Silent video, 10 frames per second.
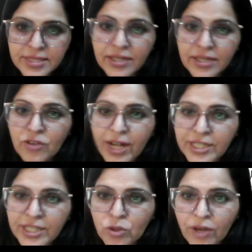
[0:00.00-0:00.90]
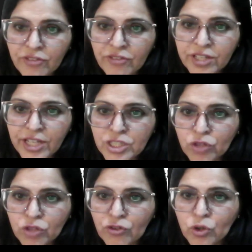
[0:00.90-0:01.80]
Write the configuration
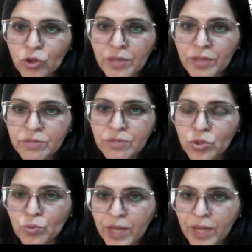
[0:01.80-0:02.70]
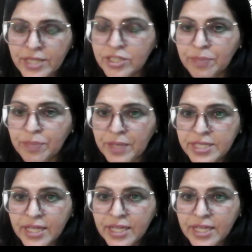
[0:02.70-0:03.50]
of chromium 2 plus 3 plus.